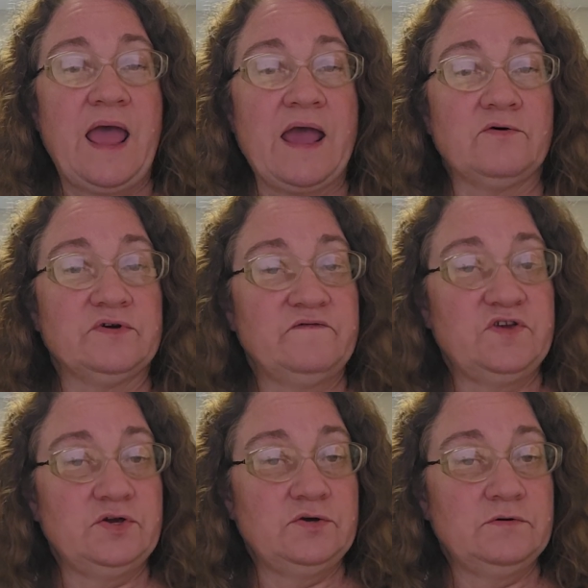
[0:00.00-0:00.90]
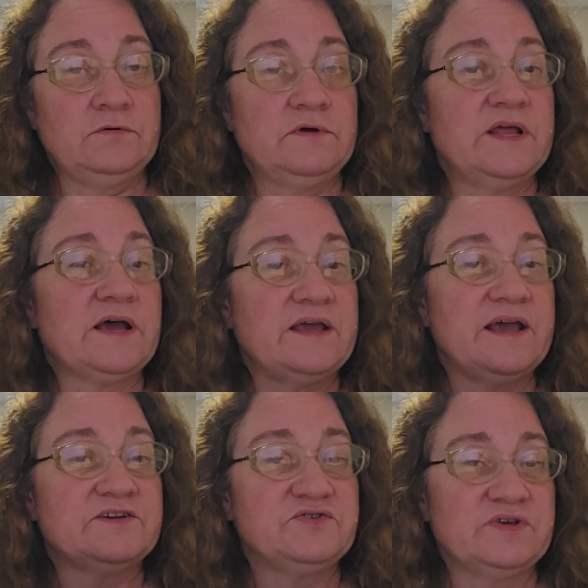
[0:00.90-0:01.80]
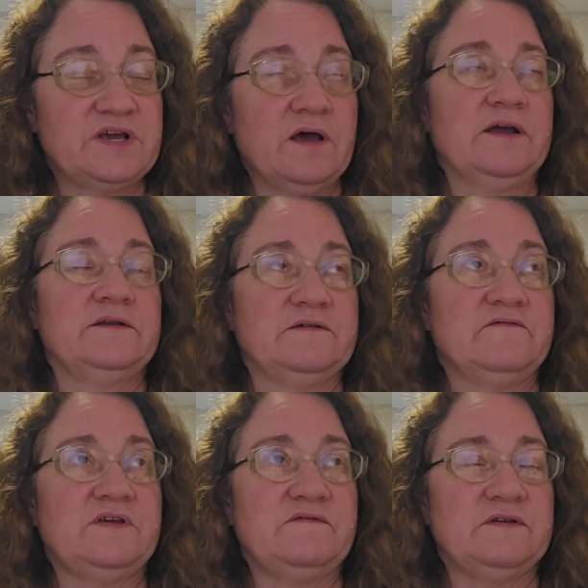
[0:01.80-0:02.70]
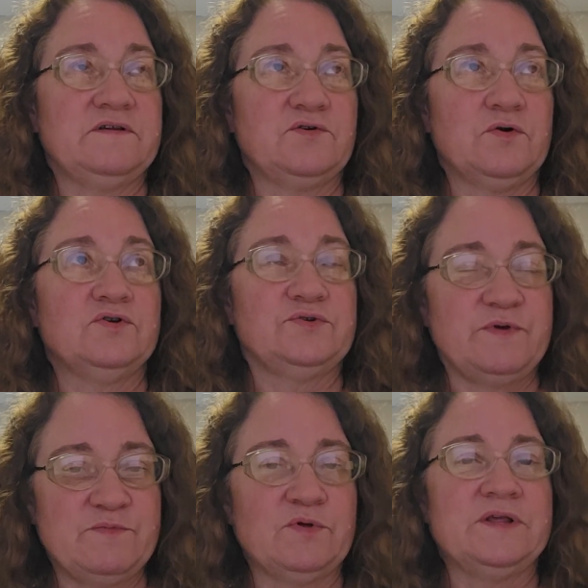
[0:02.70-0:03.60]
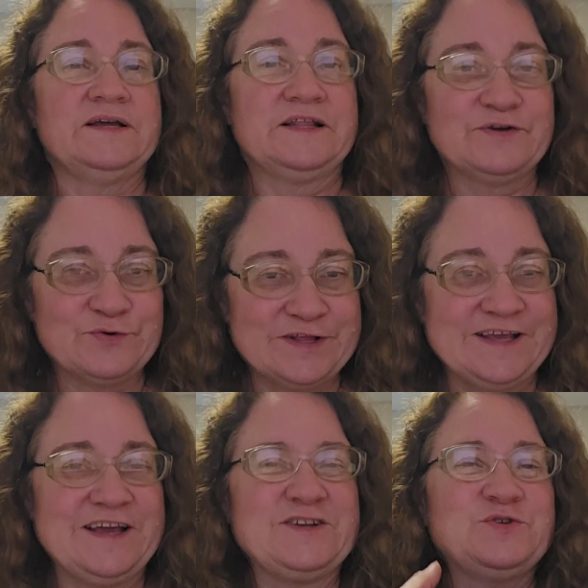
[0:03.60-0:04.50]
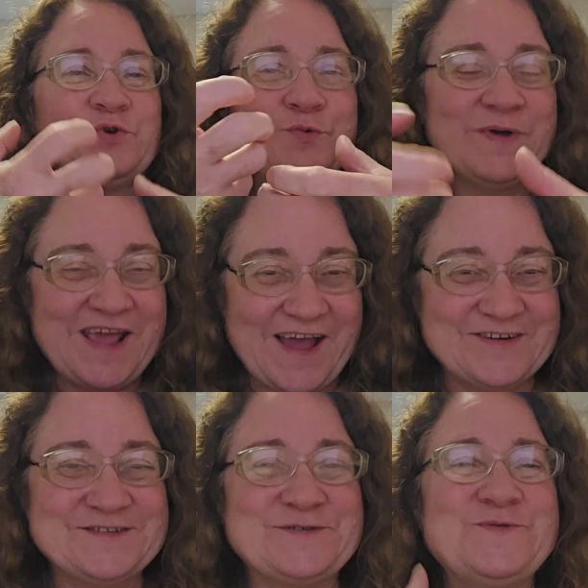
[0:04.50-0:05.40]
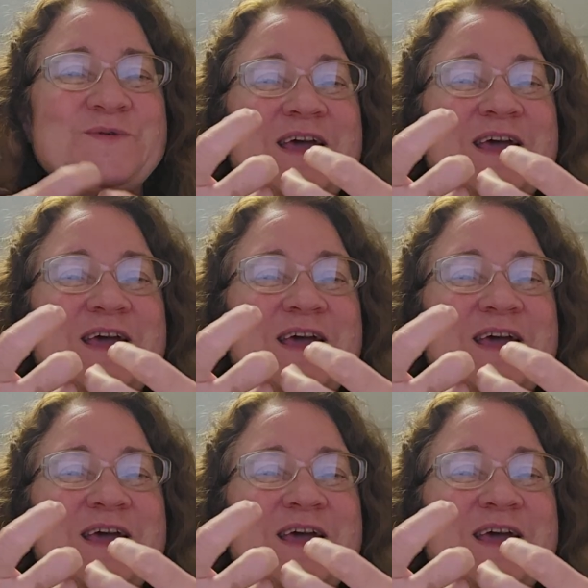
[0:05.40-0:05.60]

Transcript: out of you. And I actually kind of even encourage people like literally like scoop it out, scoop